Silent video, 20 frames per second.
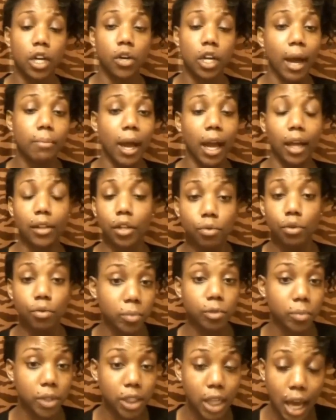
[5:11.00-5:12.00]
so he might have to
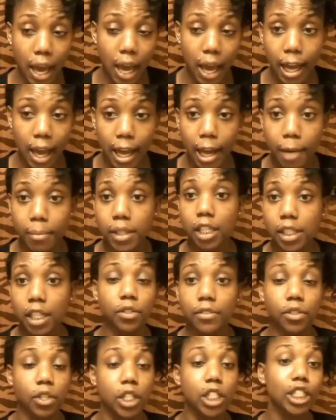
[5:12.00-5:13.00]
do some time and
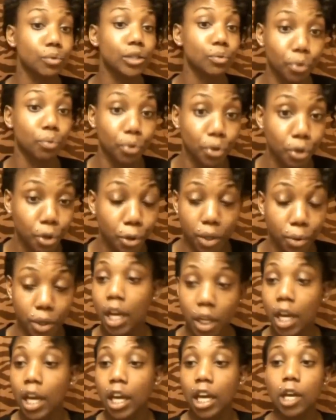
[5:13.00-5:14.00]
stuff. So he just
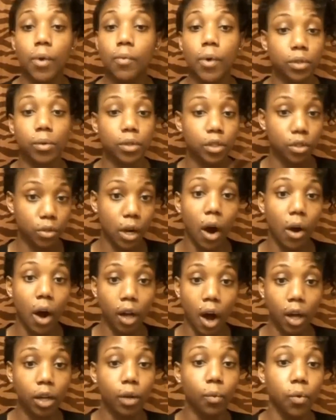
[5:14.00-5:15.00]
worried. He want, you know,
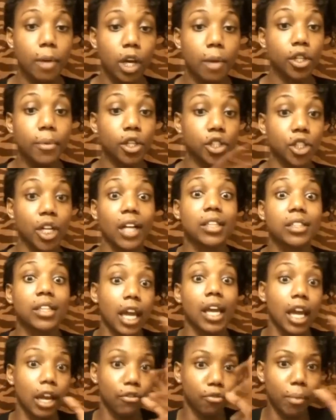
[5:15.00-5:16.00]
all the women, or should I
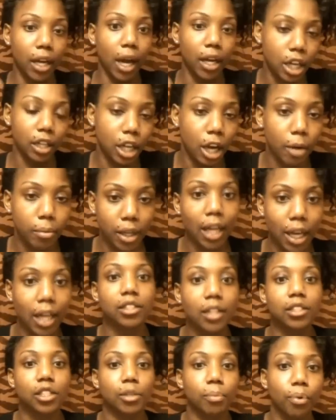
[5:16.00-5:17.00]
say everybody, to come
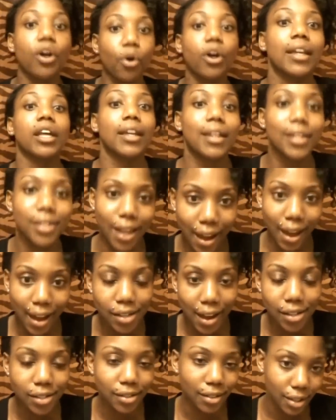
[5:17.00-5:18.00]
together and support his
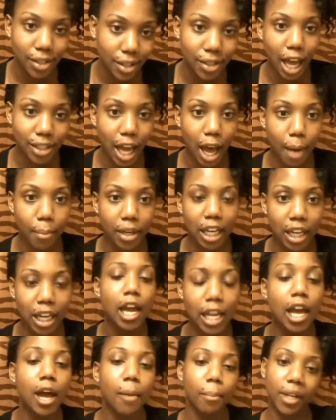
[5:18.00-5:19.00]
ass in his time of
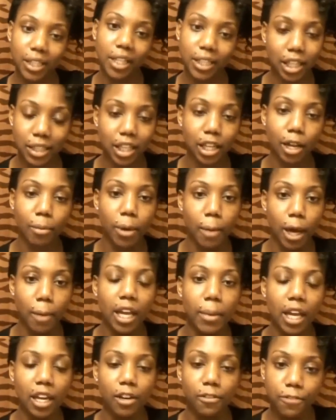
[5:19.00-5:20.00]
need. But he's sitting up
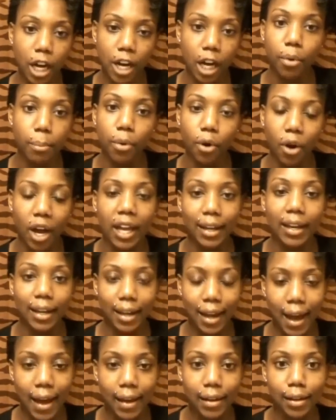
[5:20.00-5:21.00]
here being a fuckboy
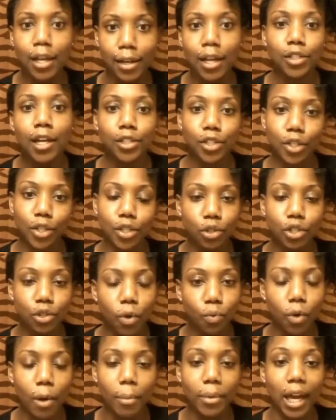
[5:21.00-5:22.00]
and lying to the
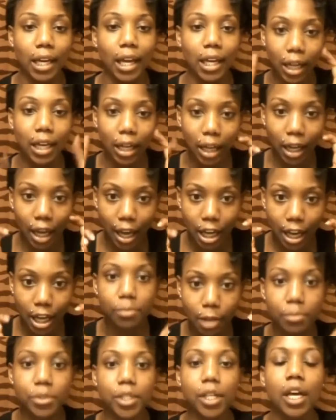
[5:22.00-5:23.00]
two women that he
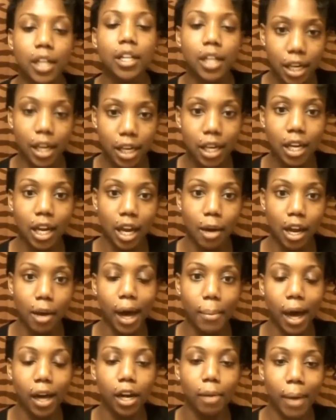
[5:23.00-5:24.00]
claims that he
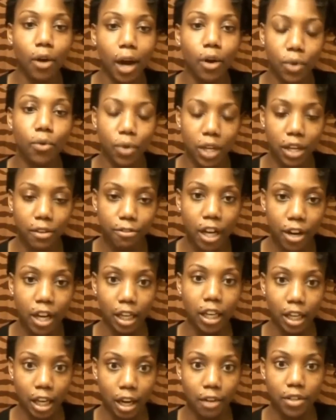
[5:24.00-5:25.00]
care about, about who he
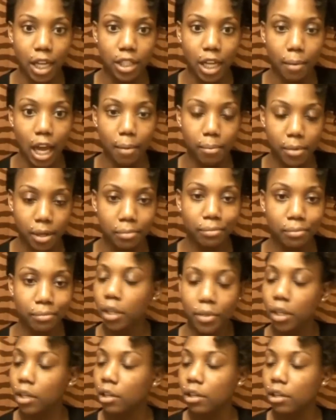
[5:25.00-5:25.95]
fucking every time. And